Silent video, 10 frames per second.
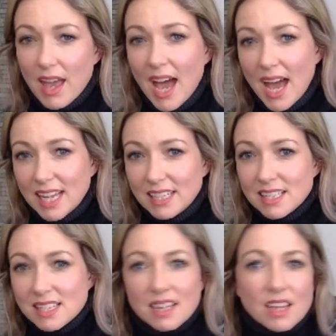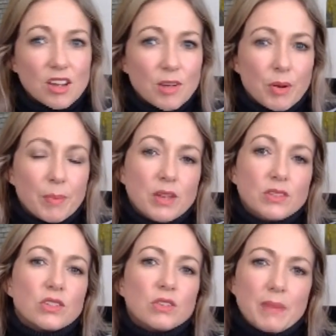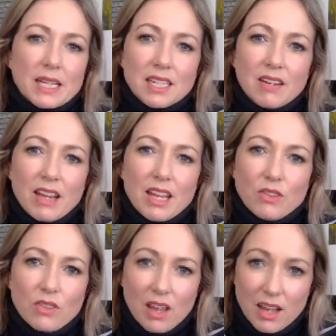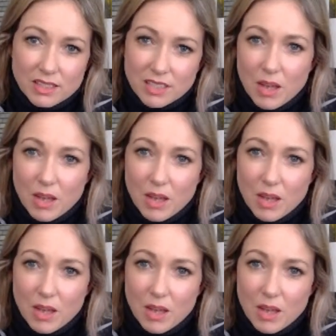and promotes good bacteria in your gut,